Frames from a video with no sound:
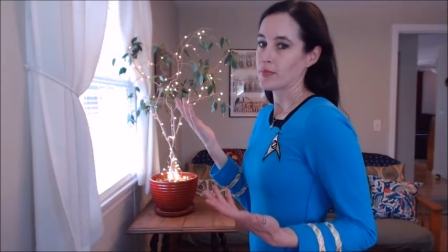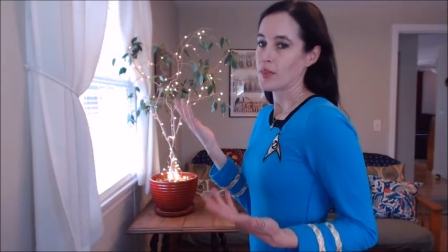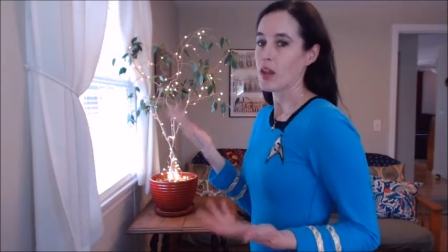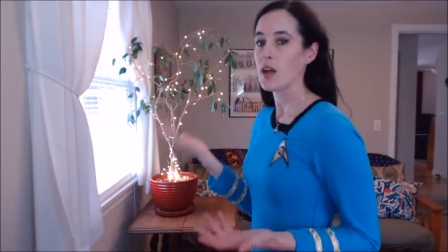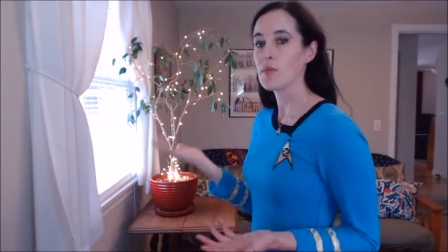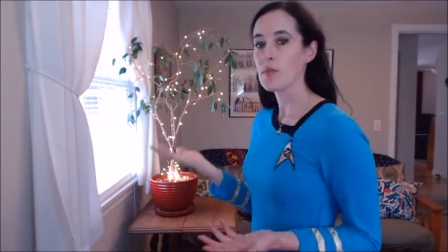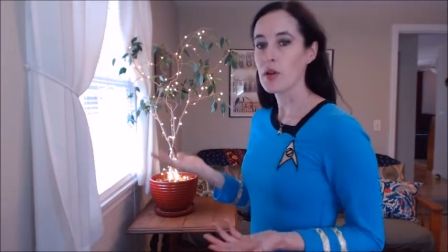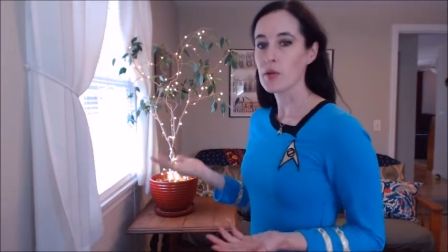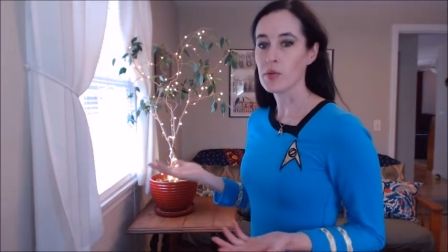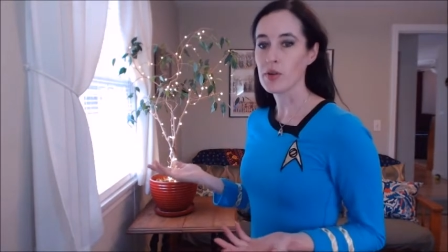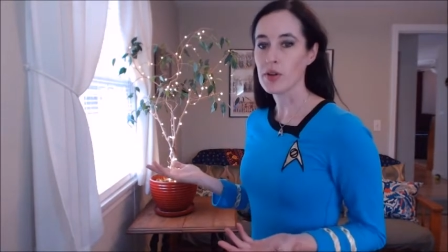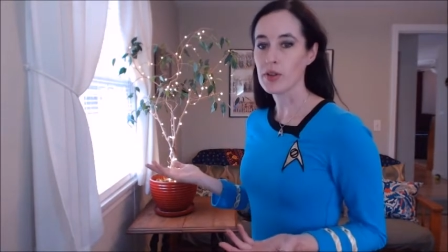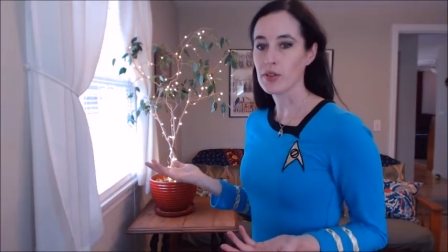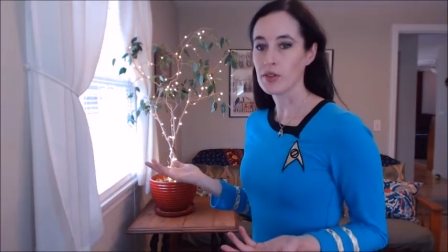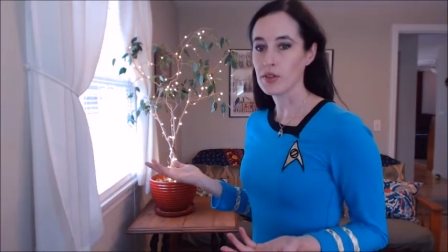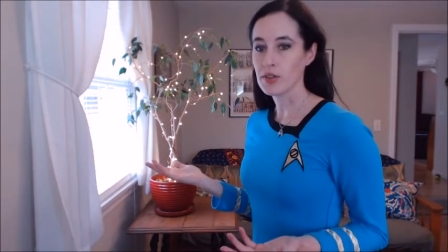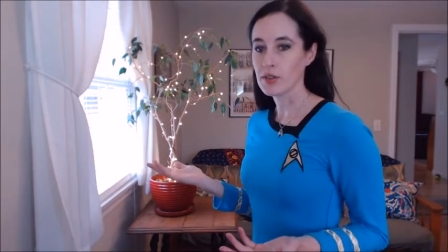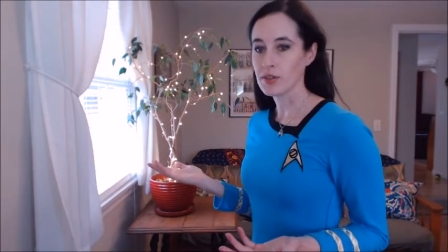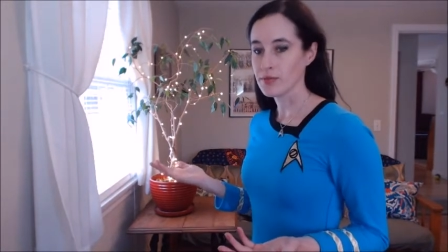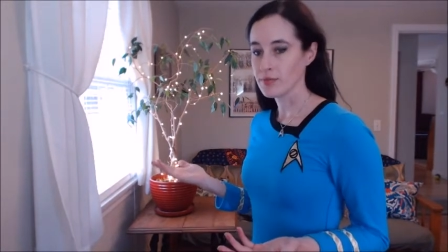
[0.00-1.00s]
I'm not
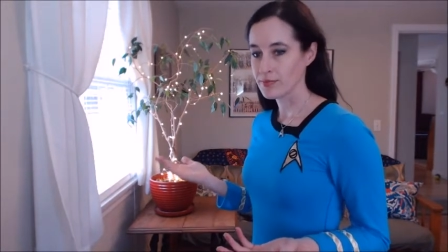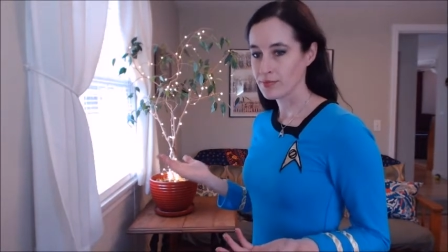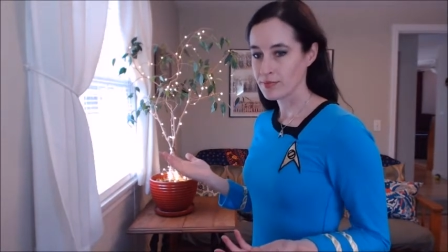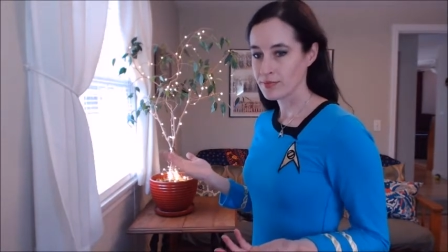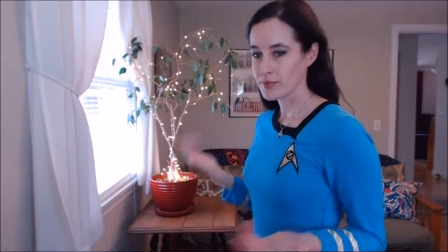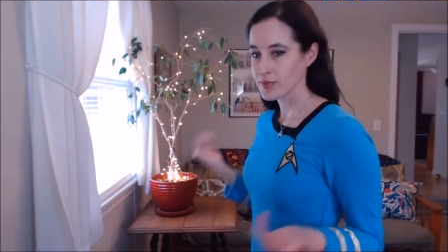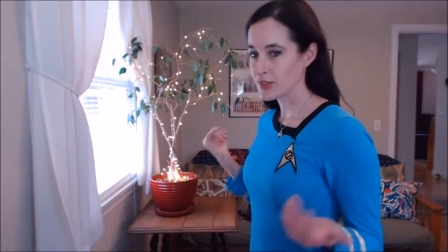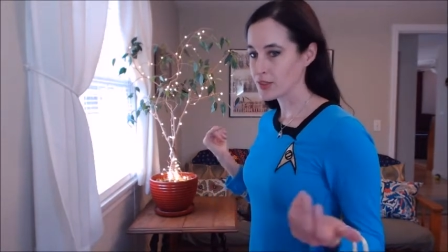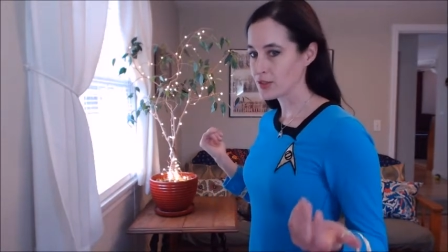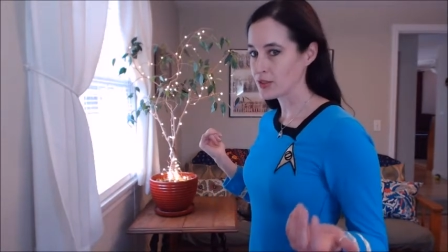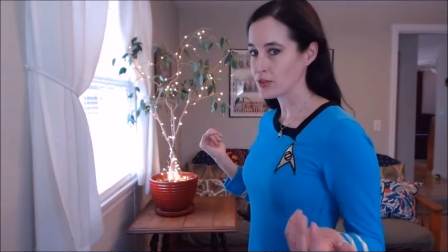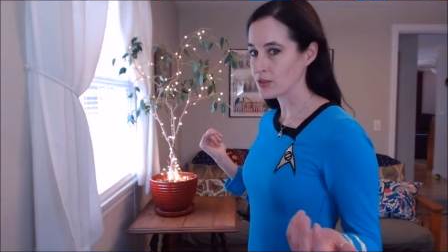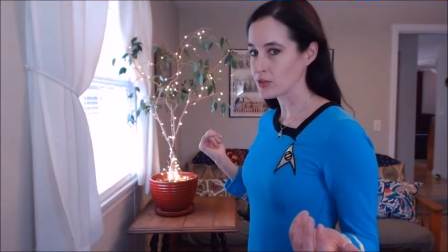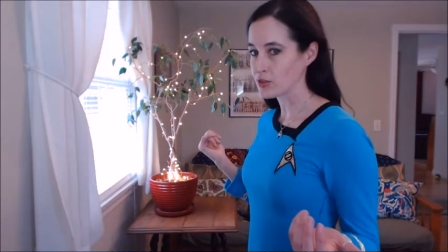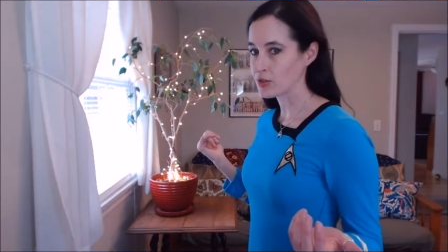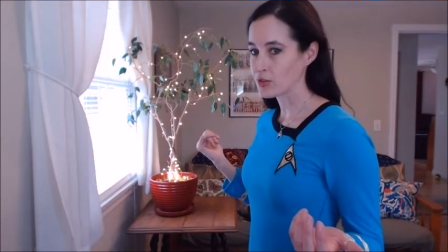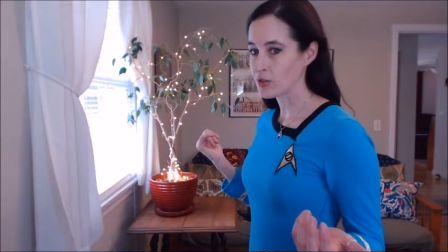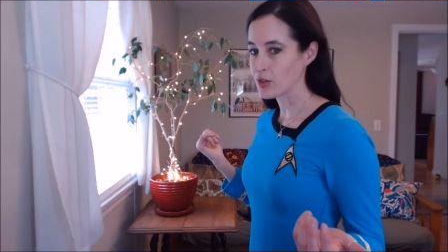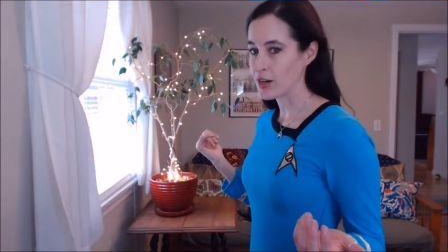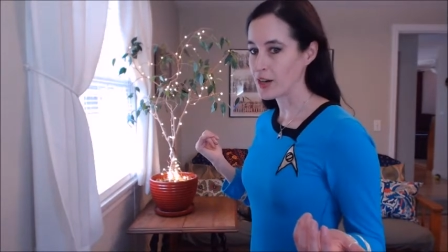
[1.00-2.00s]
bothered. It still
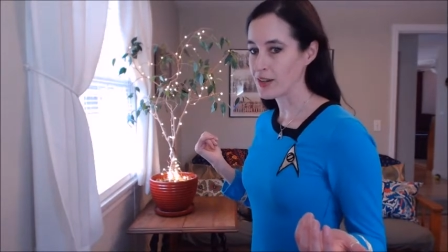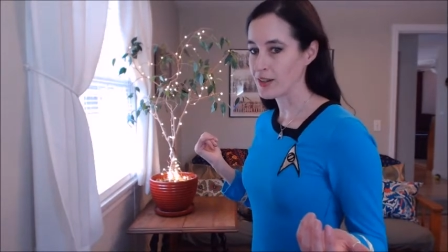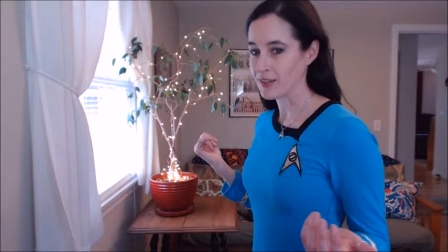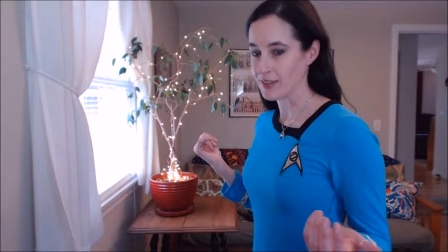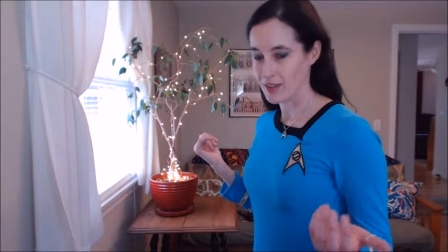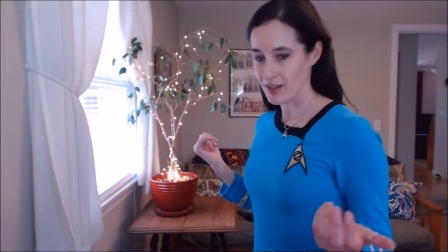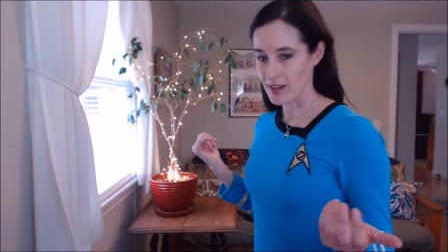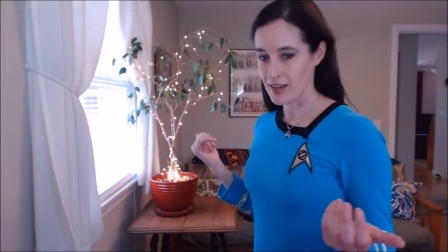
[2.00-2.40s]
looks great.